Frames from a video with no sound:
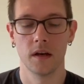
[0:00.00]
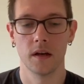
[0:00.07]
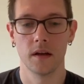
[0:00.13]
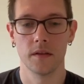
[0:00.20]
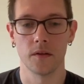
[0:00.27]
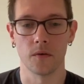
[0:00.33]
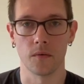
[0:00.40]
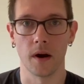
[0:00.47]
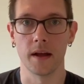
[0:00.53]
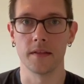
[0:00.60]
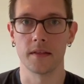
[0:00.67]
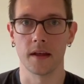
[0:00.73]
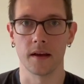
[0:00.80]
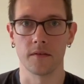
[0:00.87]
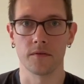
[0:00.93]
the right
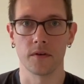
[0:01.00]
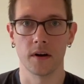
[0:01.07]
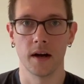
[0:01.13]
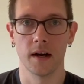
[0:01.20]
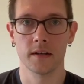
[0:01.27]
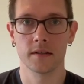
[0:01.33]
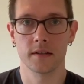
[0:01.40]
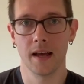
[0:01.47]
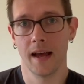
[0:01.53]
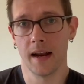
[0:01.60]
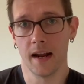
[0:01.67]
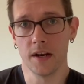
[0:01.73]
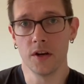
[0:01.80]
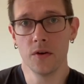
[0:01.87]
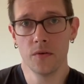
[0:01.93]
thing for us. And I
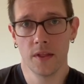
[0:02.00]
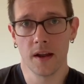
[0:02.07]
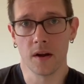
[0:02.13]
knew that it